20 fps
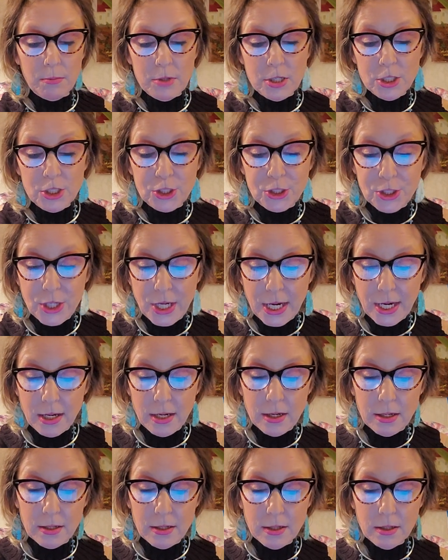um,
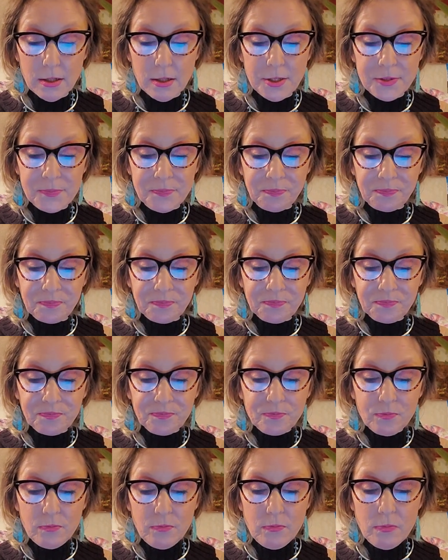shared
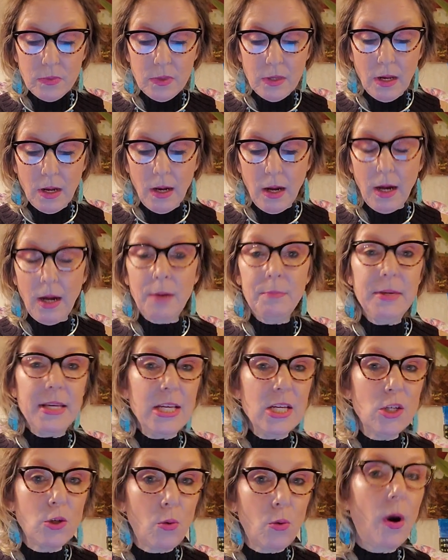um,
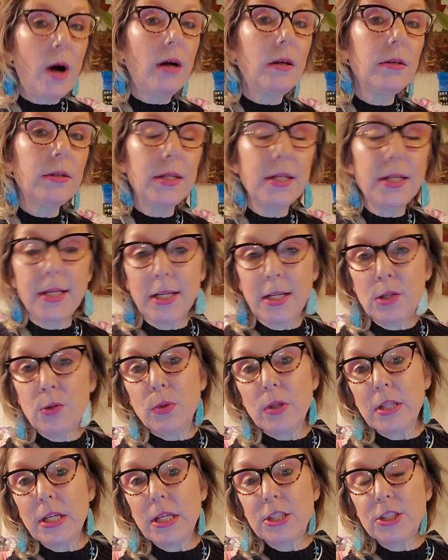equality
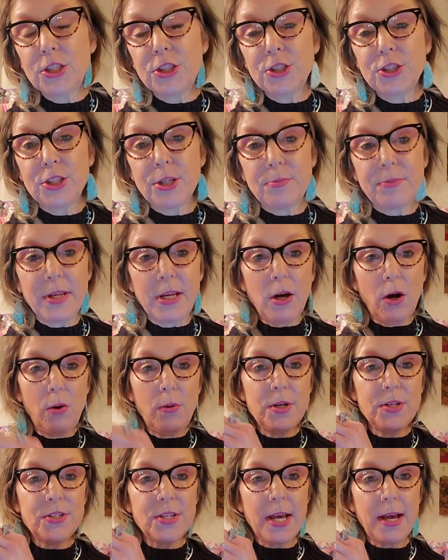in relationship. They
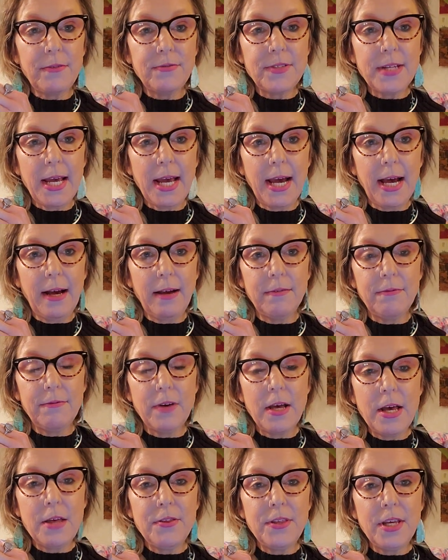always have to have
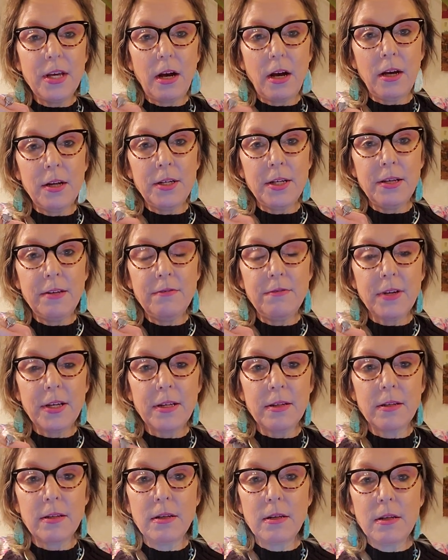the
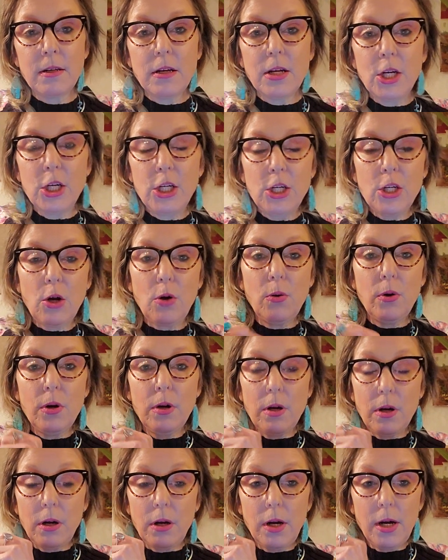uneven. You know,
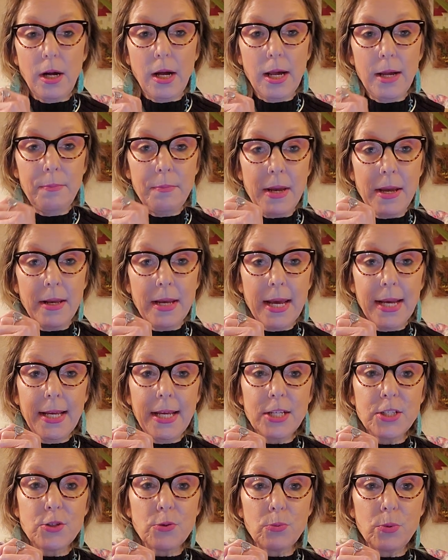uh, it, it,
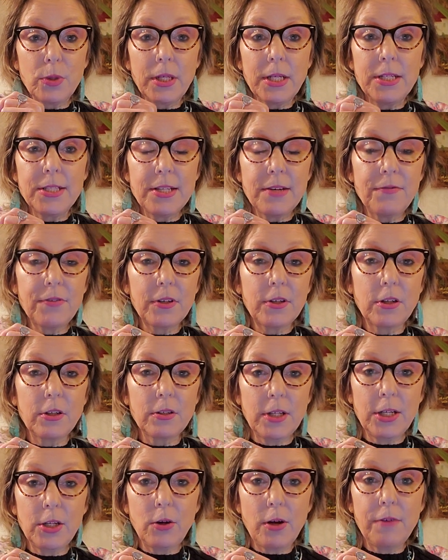gets really
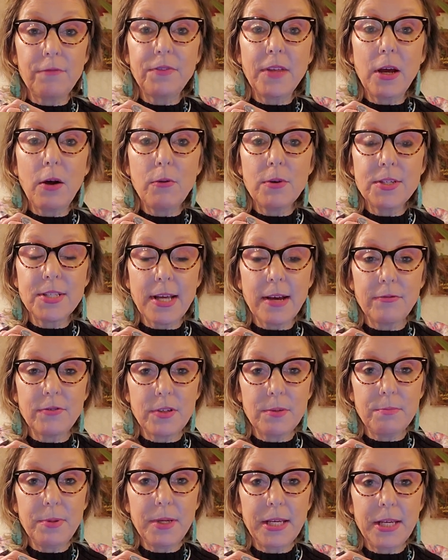difficult. You know, if they always
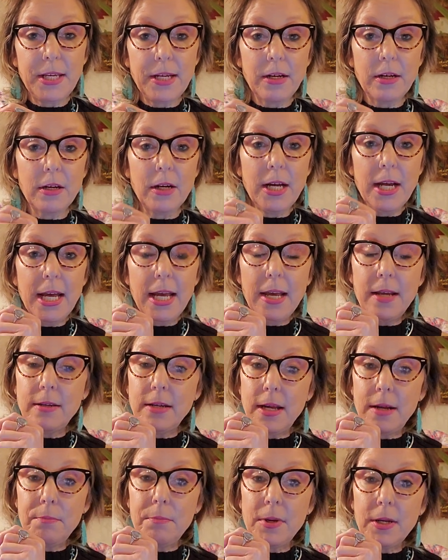have to be here,
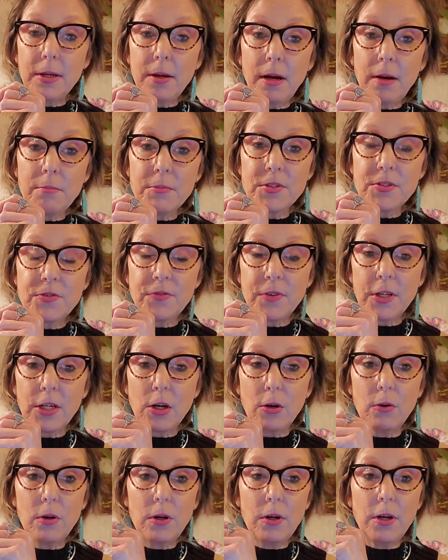it, it becomes, you
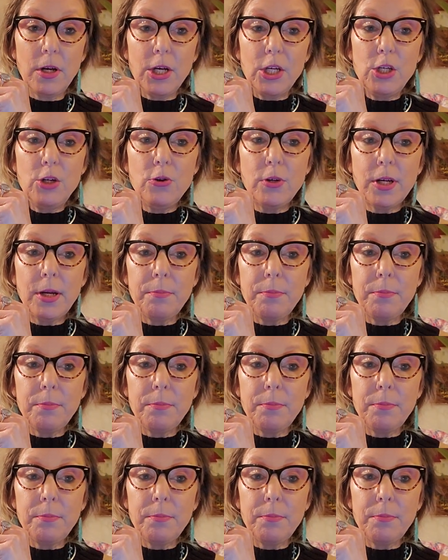know, you